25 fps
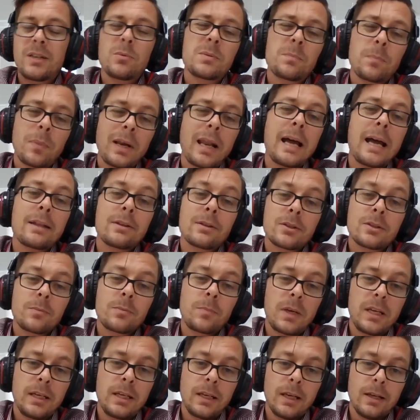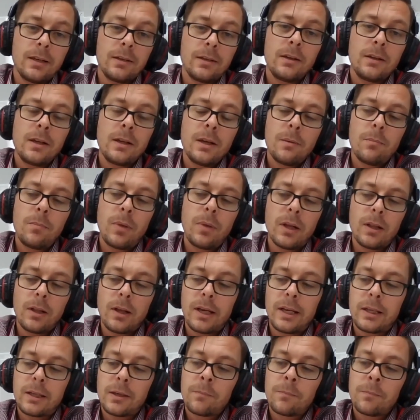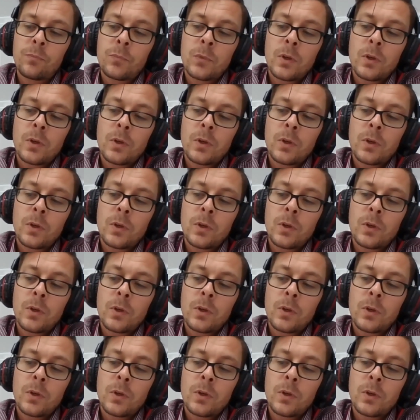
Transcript: It was planned speaking, but like